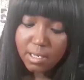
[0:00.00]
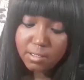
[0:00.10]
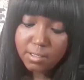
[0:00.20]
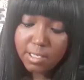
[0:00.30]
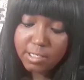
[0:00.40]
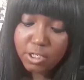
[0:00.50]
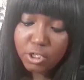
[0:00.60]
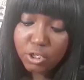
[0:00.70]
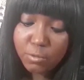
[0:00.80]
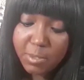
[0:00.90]
So that's good
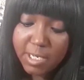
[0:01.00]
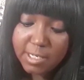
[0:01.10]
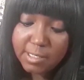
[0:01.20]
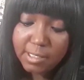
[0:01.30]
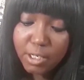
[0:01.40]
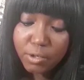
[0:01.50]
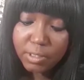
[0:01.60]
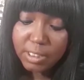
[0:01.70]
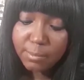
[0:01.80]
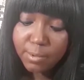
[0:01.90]
too, because
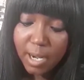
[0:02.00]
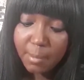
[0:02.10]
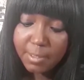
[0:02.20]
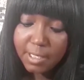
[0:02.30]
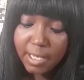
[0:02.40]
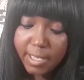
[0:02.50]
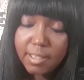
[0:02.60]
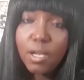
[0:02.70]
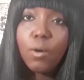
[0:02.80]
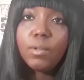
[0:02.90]
literally probably like
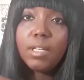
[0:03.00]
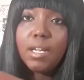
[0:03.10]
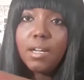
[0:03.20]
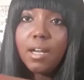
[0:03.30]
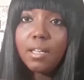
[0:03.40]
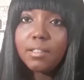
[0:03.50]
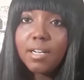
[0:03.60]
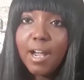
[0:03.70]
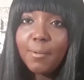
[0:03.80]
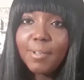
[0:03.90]
the only color
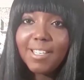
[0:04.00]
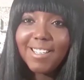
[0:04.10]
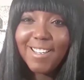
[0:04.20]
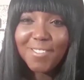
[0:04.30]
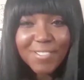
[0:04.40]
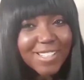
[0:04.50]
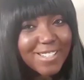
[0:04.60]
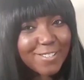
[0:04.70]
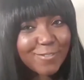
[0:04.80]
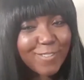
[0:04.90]
I really love
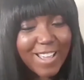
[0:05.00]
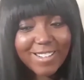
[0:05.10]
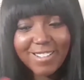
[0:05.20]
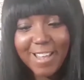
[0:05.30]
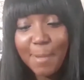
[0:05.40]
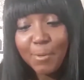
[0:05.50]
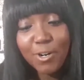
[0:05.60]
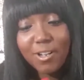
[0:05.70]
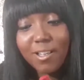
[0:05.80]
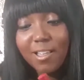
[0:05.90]
is a red. I'm a
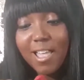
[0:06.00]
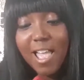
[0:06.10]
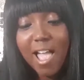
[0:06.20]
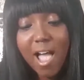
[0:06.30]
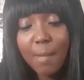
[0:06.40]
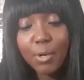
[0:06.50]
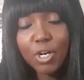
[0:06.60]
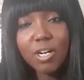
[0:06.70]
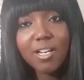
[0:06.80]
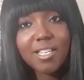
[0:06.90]

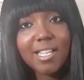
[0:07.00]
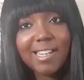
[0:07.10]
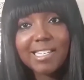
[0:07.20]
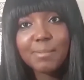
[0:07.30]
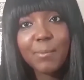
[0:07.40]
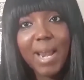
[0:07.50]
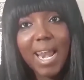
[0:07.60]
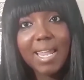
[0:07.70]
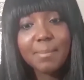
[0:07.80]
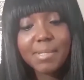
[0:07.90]
girl that likes my
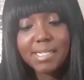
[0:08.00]
red lips.